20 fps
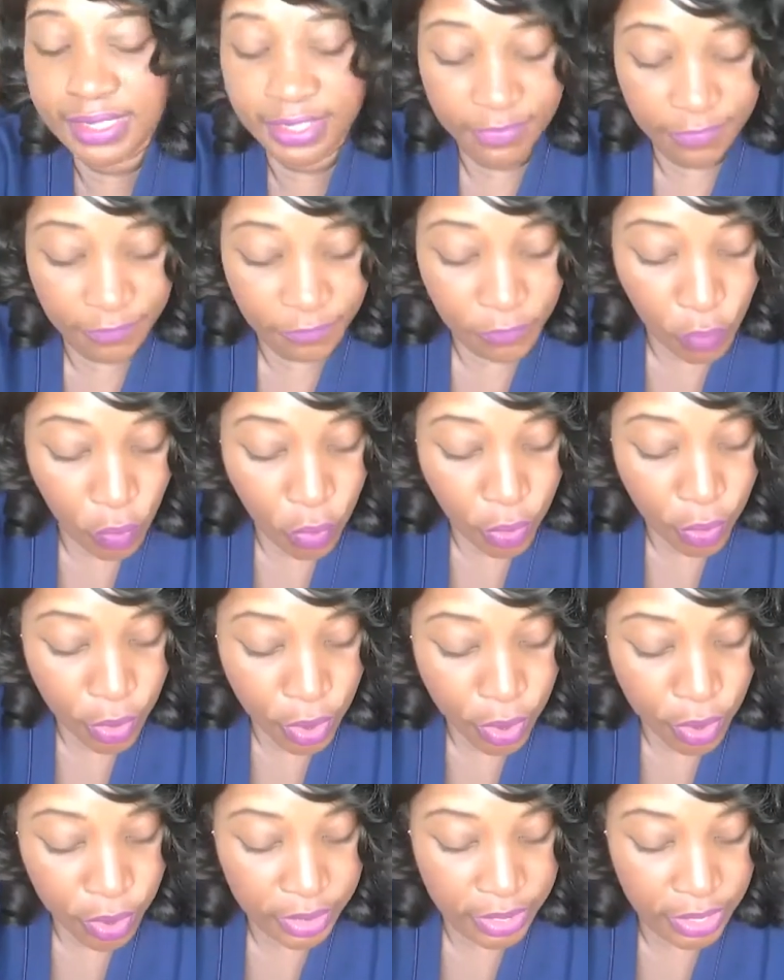
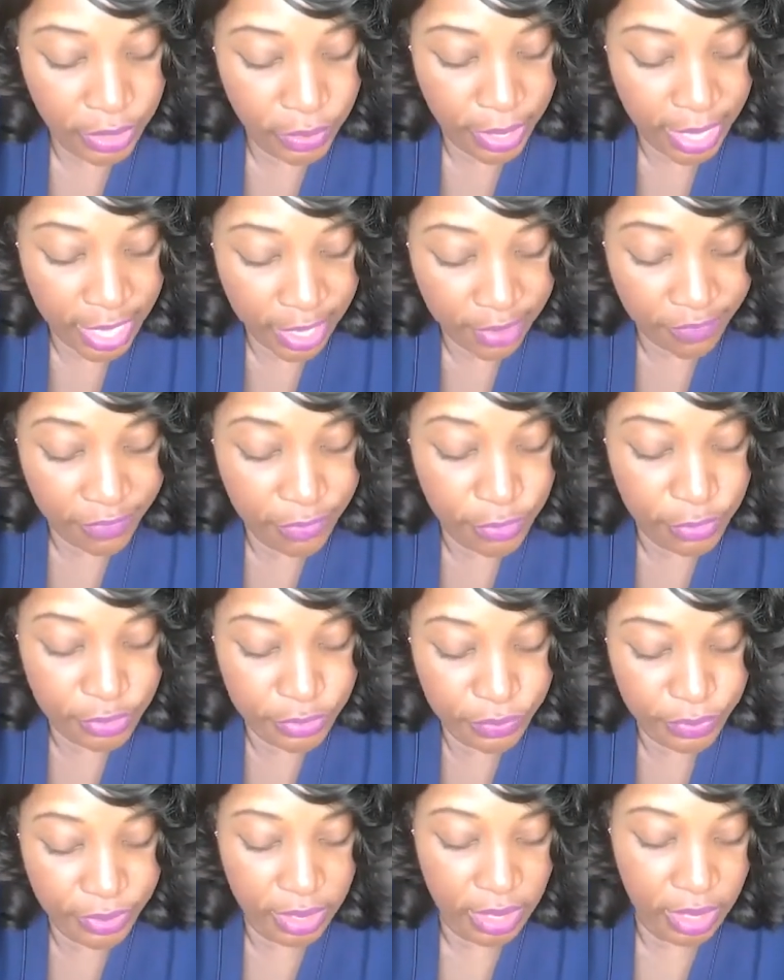4-year
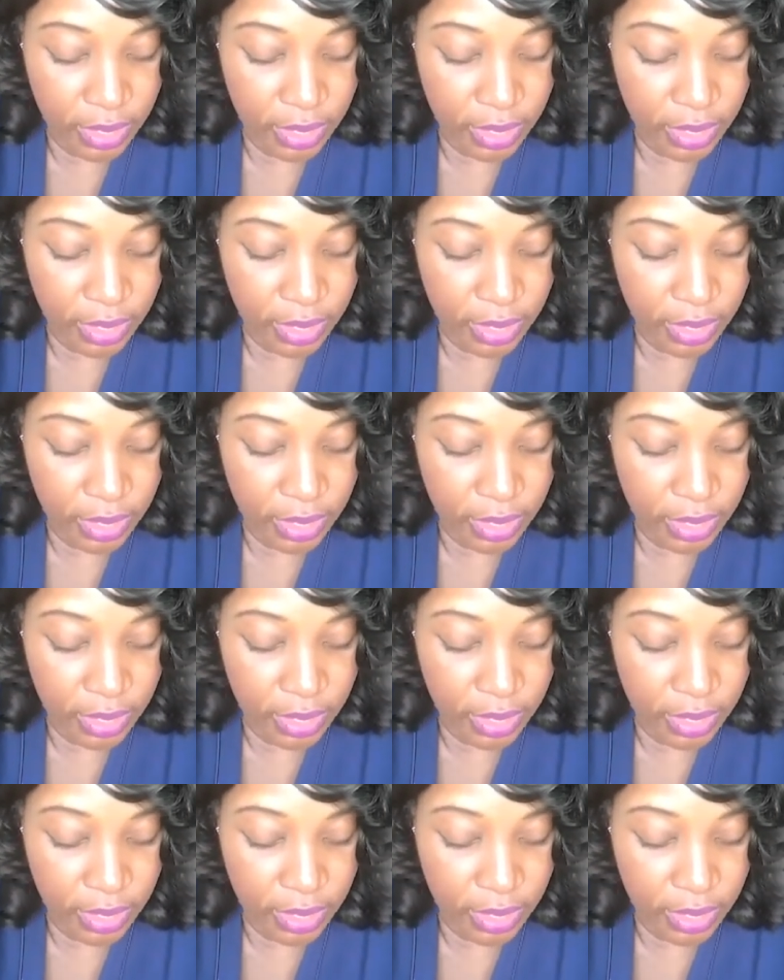anniversary